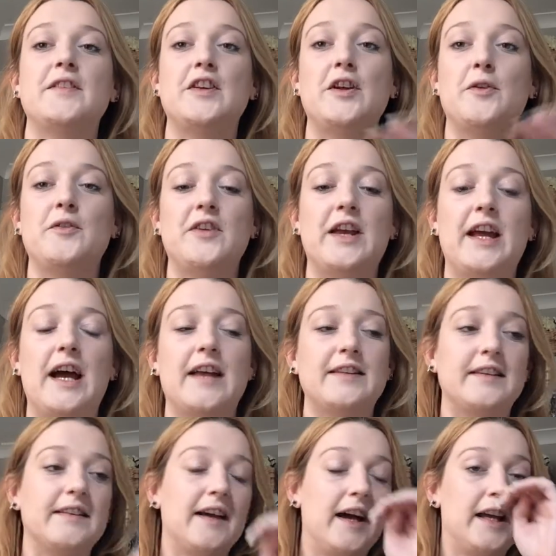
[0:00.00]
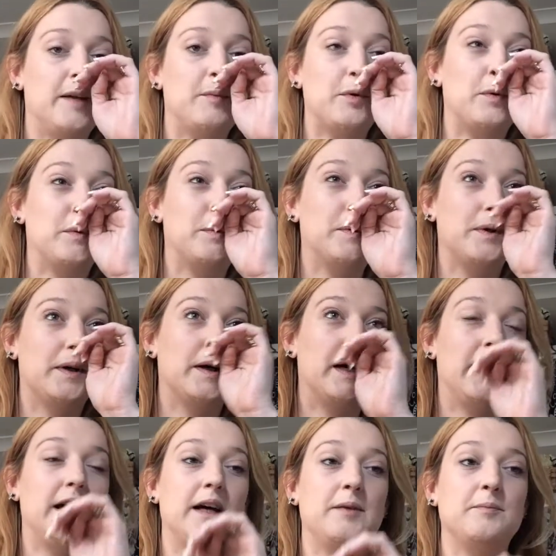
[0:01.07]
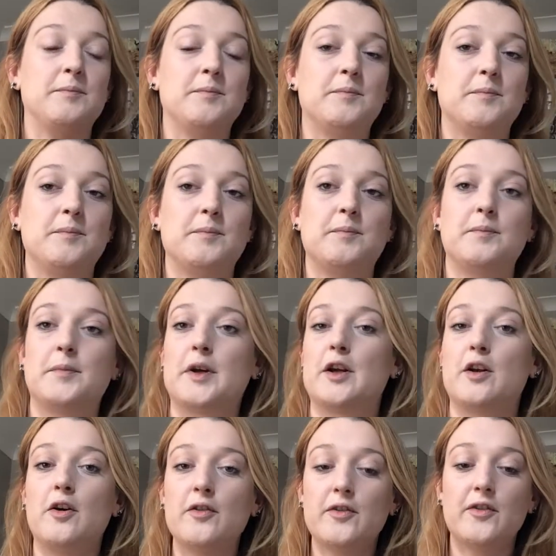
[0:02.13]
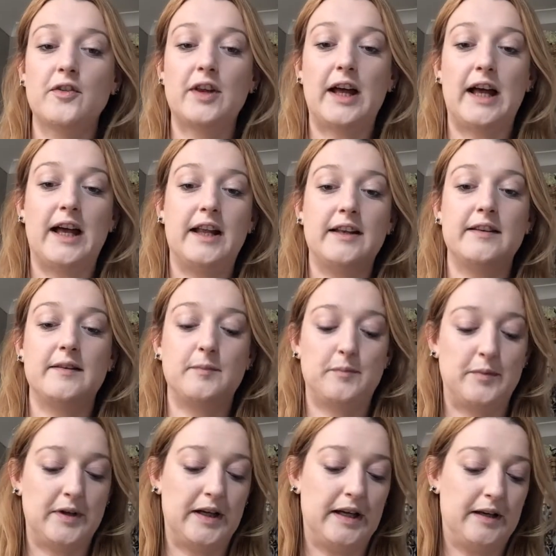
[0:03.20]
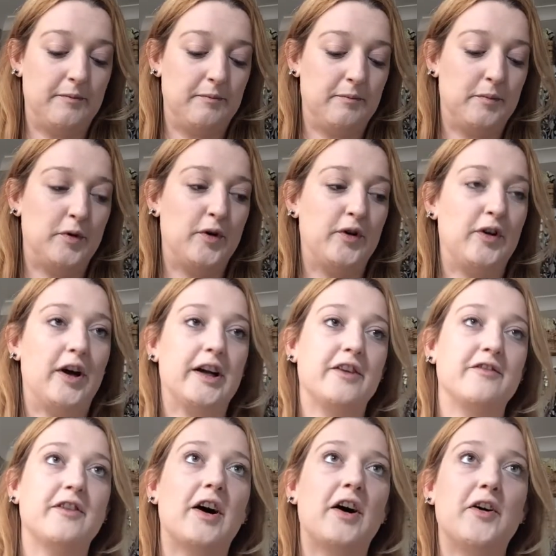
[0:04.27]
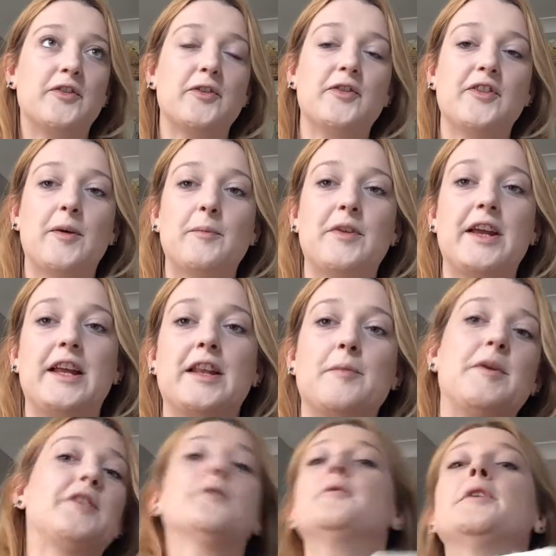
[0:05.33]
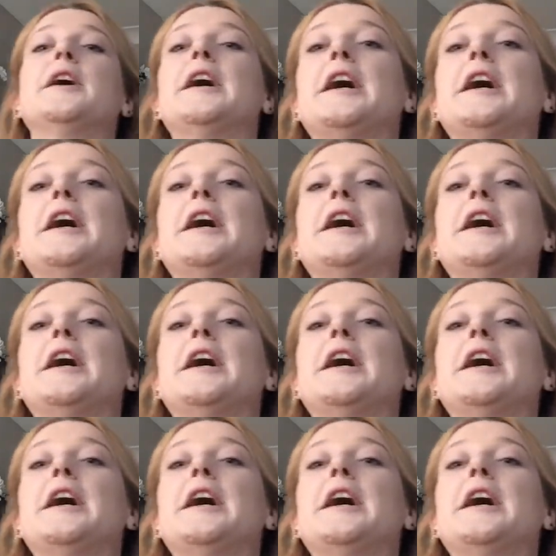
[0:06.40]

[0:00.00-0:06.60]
to use it as a table cloth and put like a vase or something in the middle.